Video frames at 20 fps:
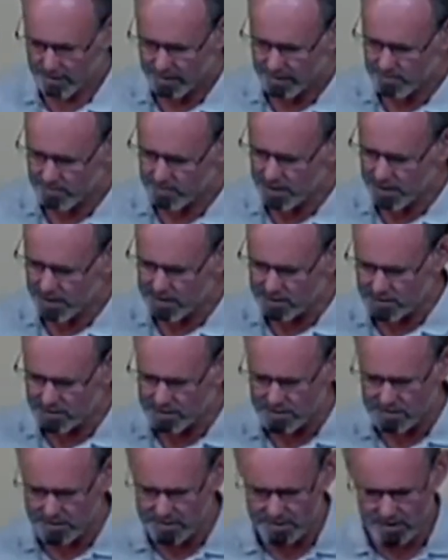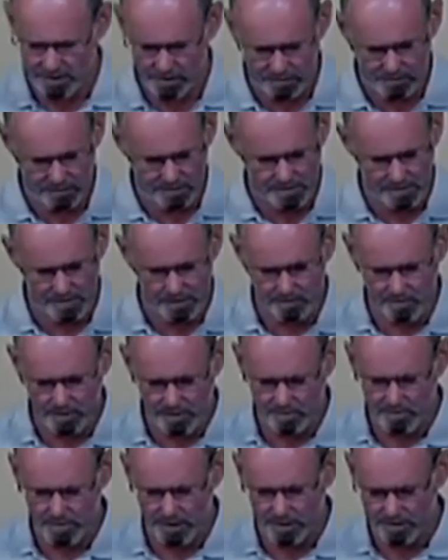The Beatitudes, the whole Sermon on
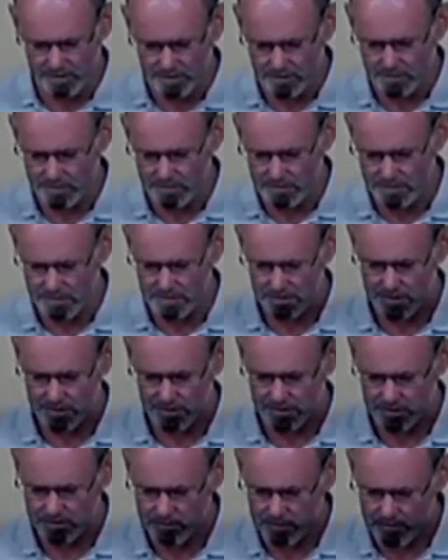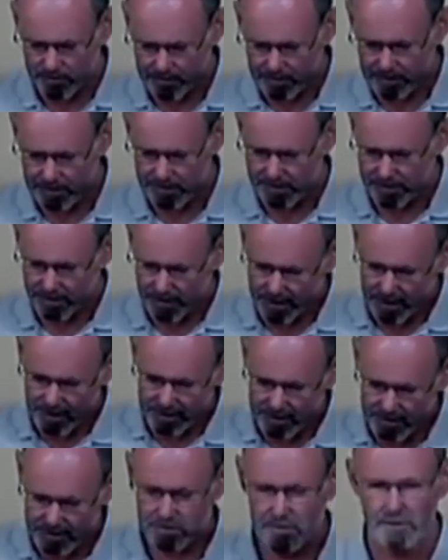the Mount, and of course the Gospel is,
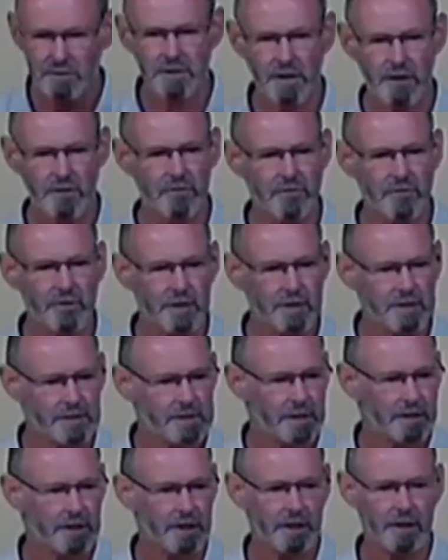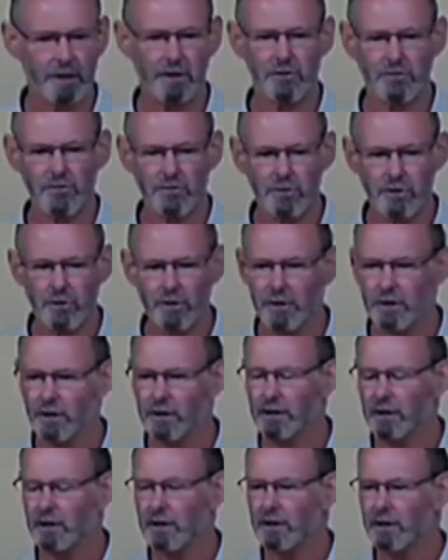to use that phrase again,
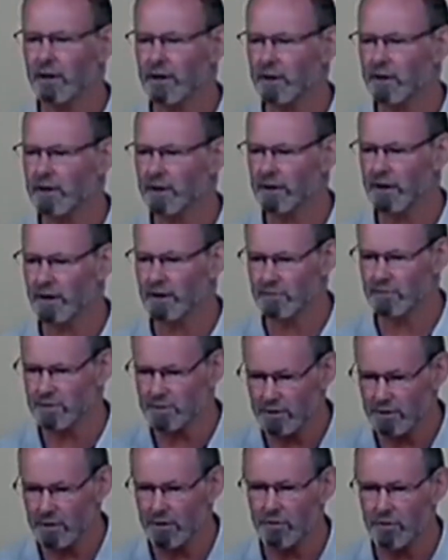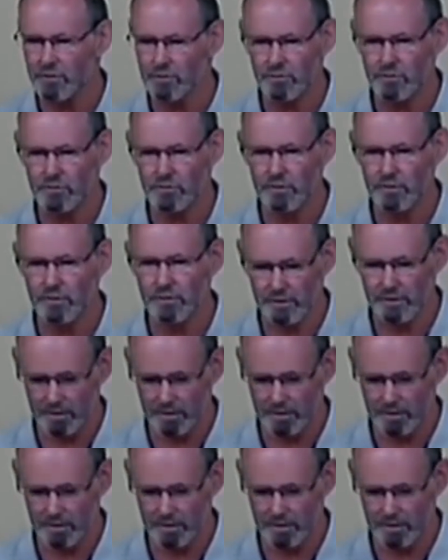truly countercultural.